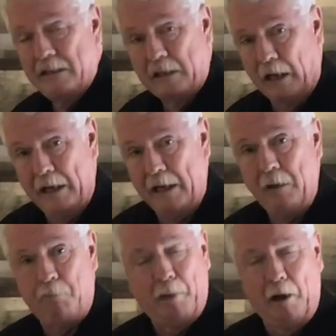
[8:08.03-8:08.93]

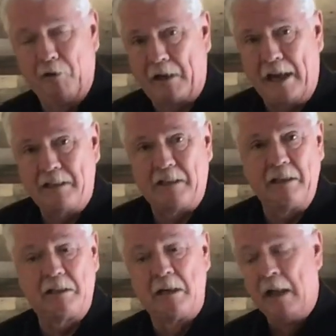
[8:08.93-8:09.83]
clean
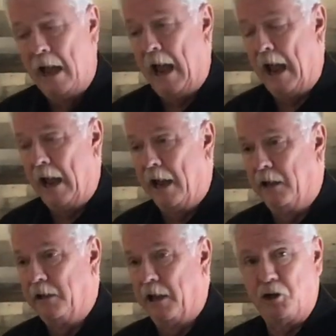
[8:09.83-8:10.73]
pillowcases
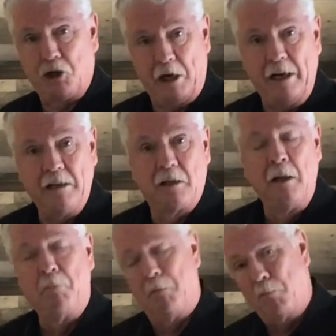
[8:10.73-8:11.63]
and sheets,
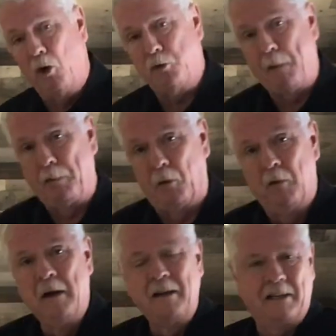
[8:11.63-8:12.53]
but most people
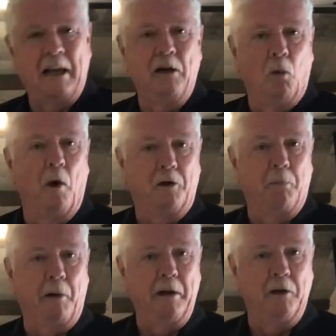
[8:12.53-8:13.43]
tend to want to
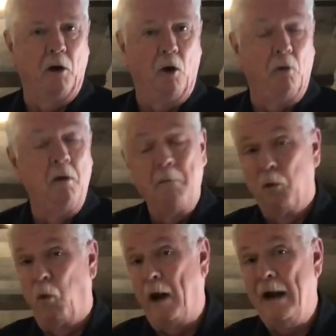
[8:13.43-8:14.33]
bring their own. But
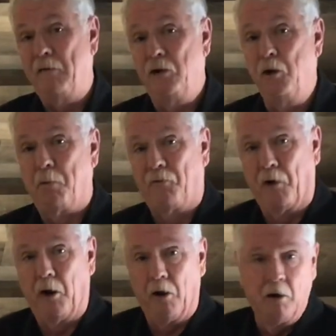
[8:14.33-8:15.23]
whatever you
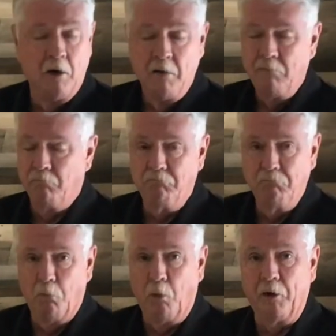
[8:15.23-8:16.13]
prefer,
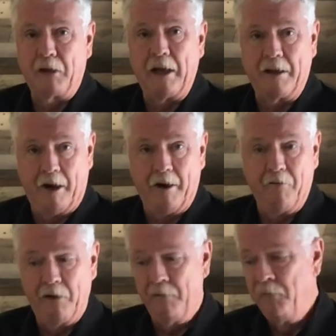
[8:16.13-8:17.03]
we'll take care of it.